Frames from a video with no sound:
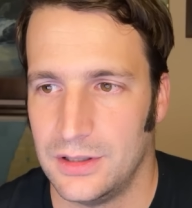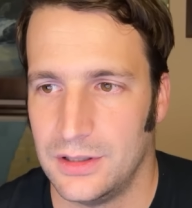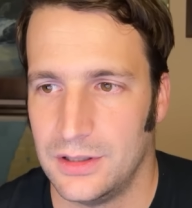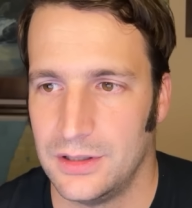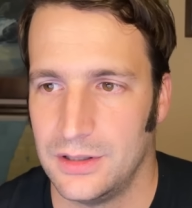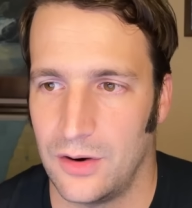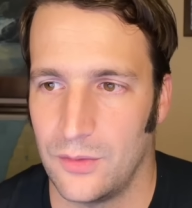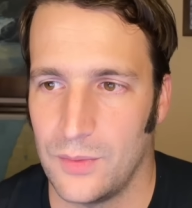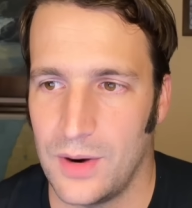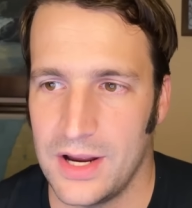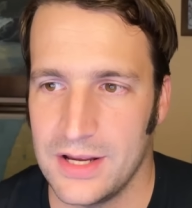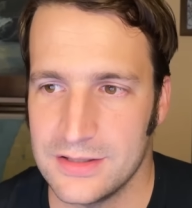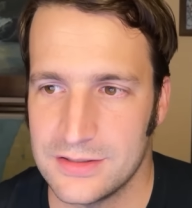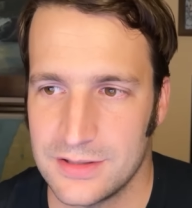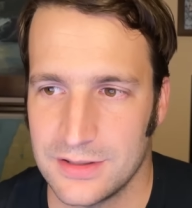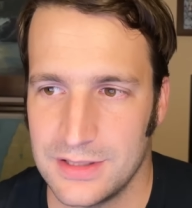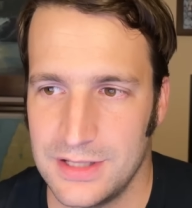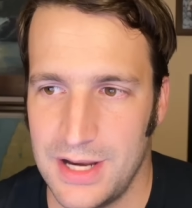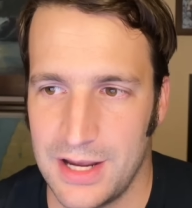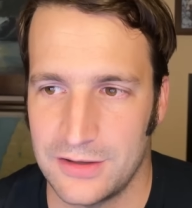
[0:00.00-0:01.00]
All right, so
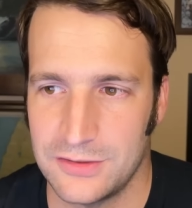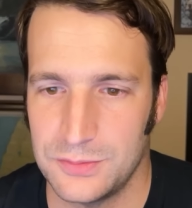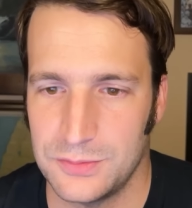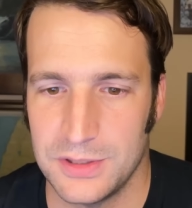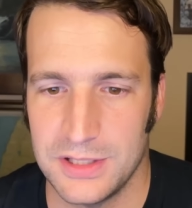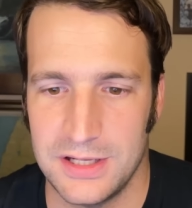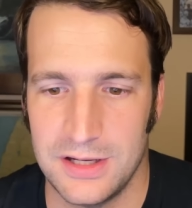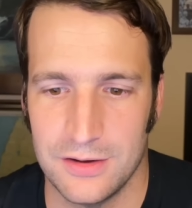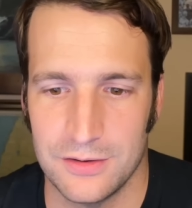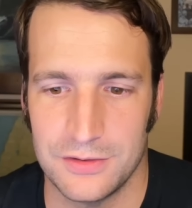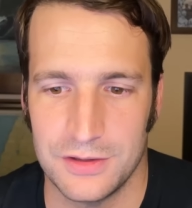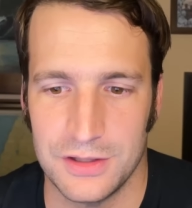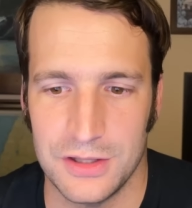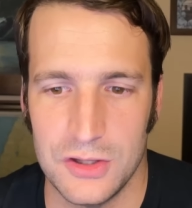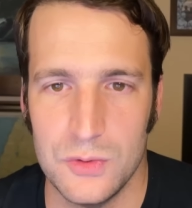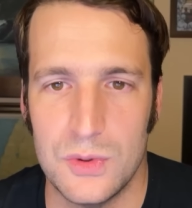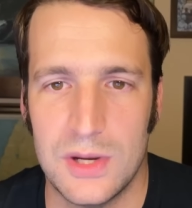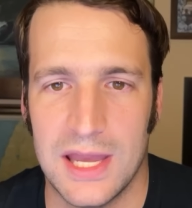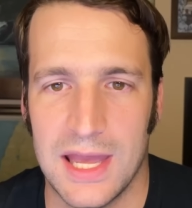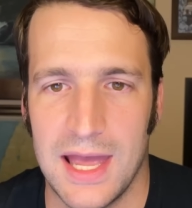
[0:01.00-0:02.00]
the next one here,
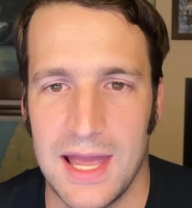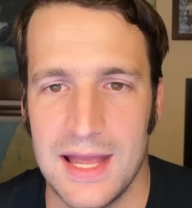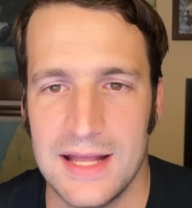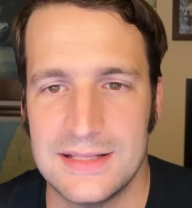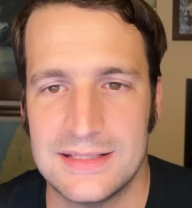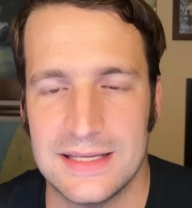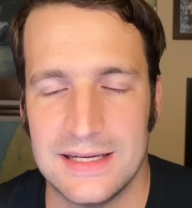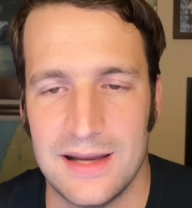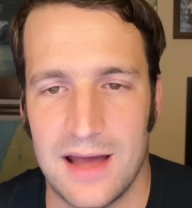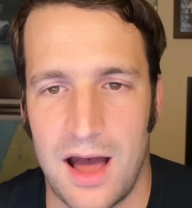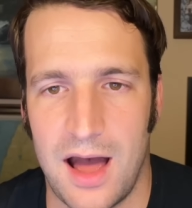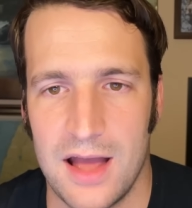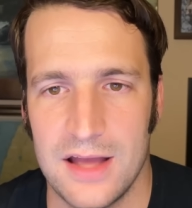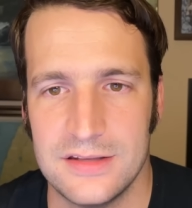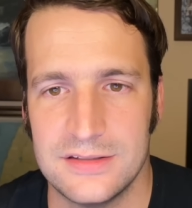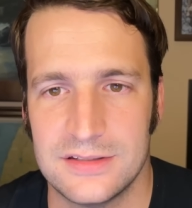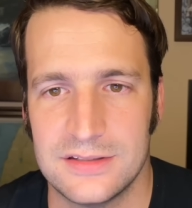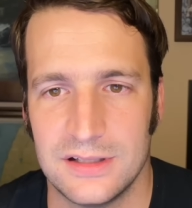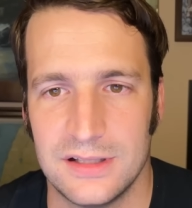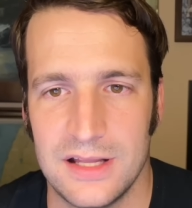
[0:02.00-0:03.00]
the UK
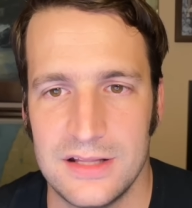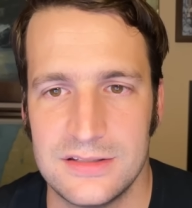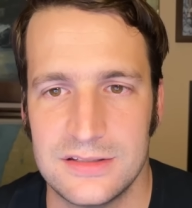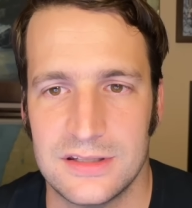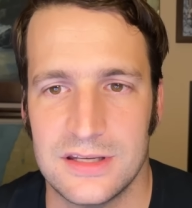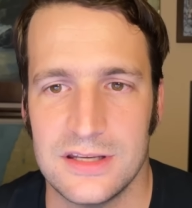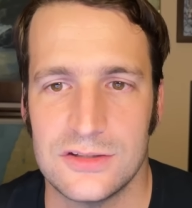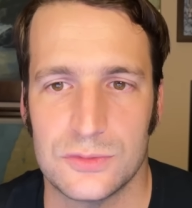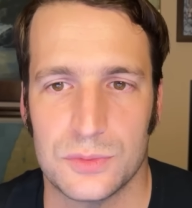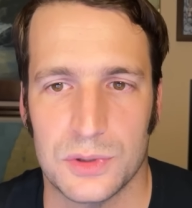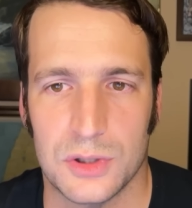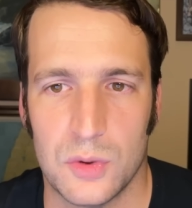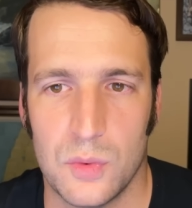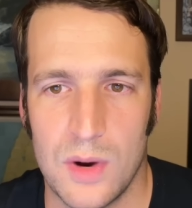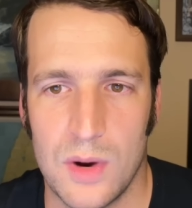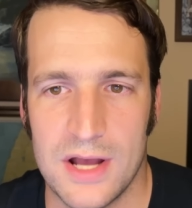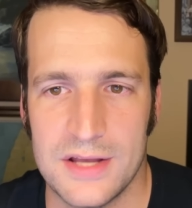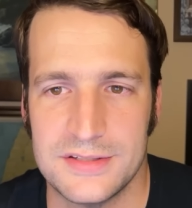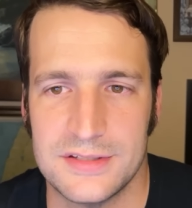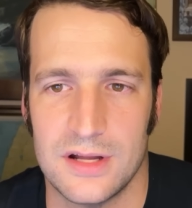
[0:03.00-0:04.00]
denies Zelensky's
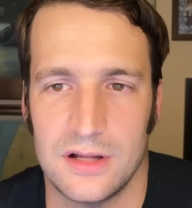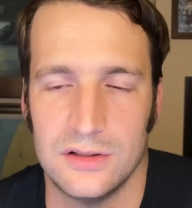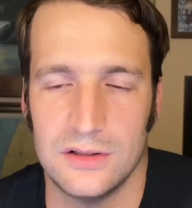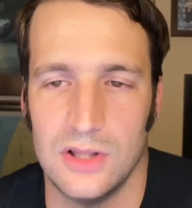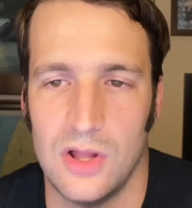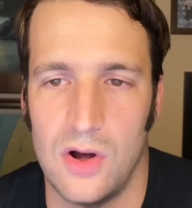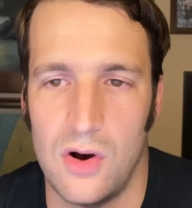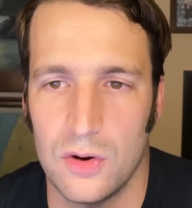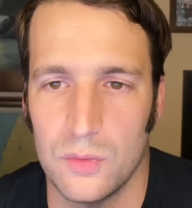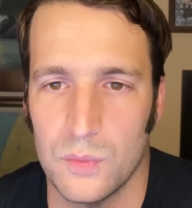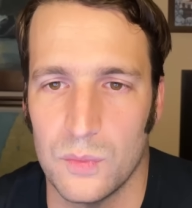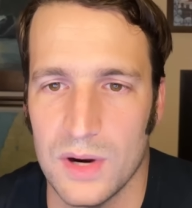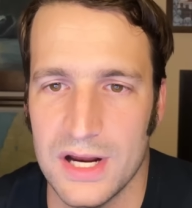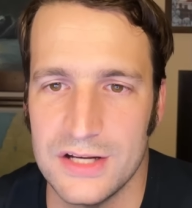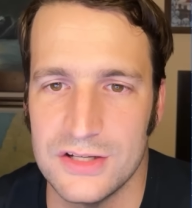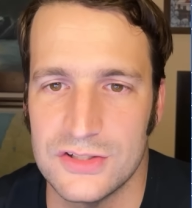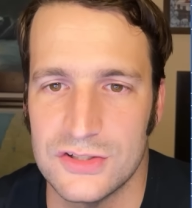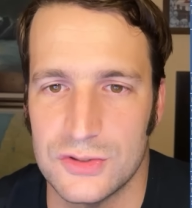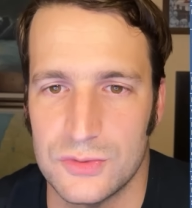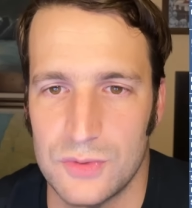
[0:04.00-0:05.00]
request on
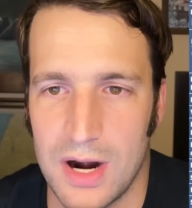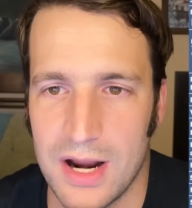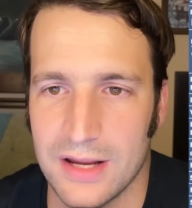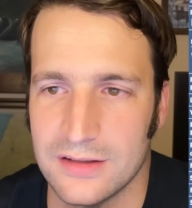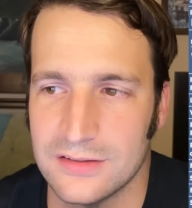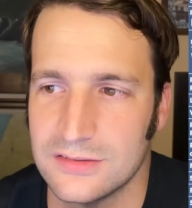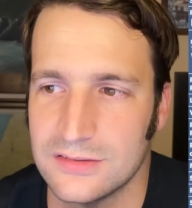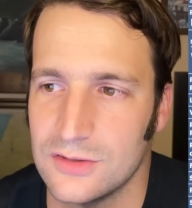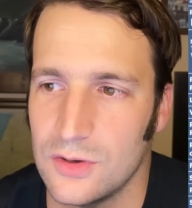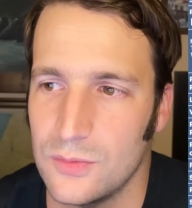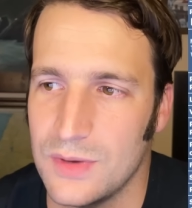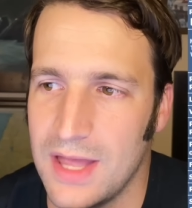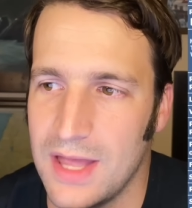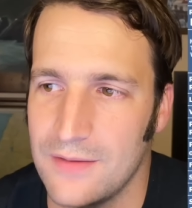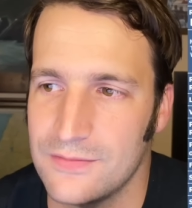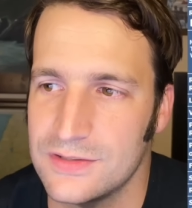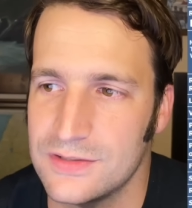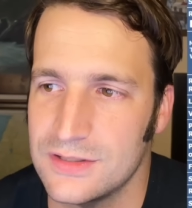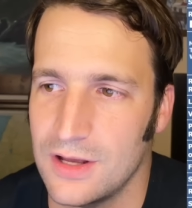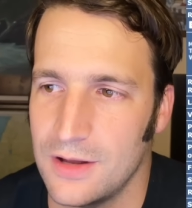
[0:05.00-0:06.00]
long-range strikes. So we
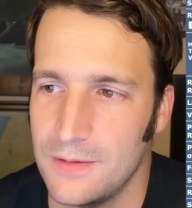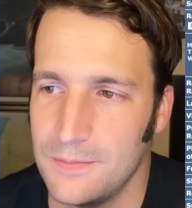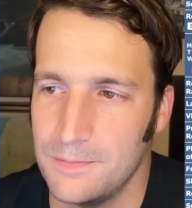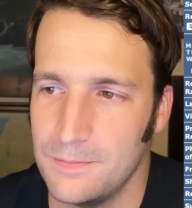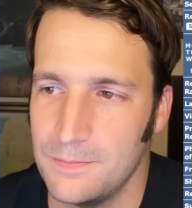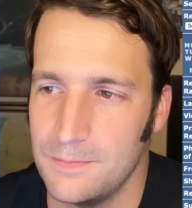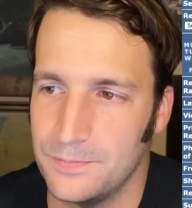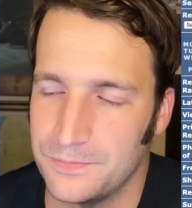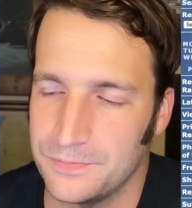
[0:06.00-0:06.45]
have some